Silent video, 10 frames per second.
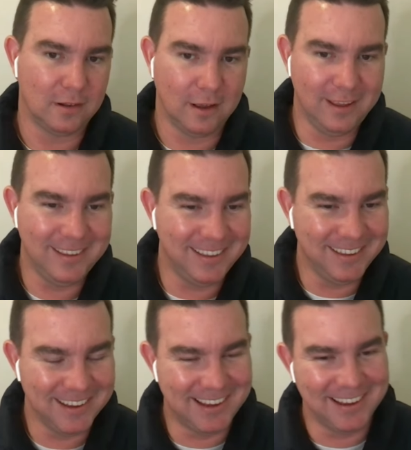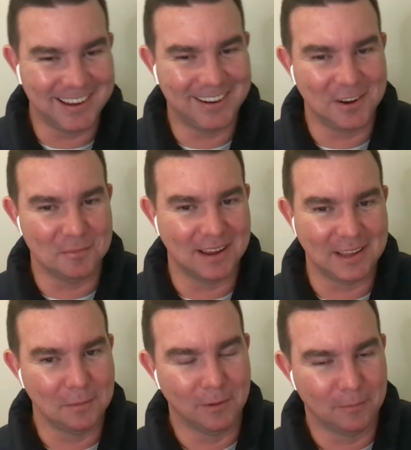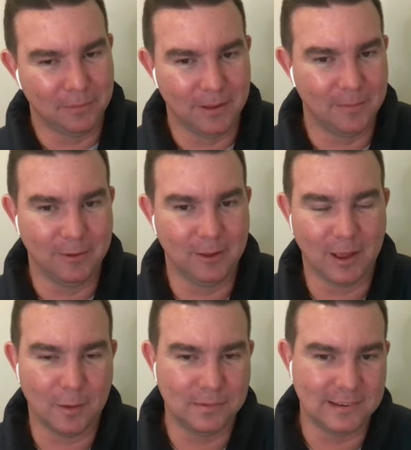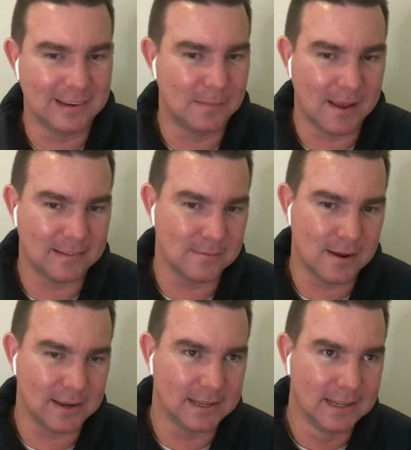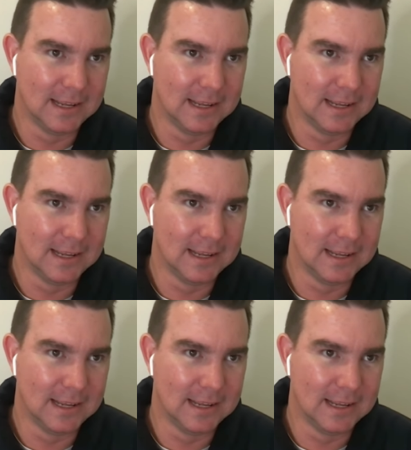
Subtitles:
Like, you're not making, you know, obscene amounts of money.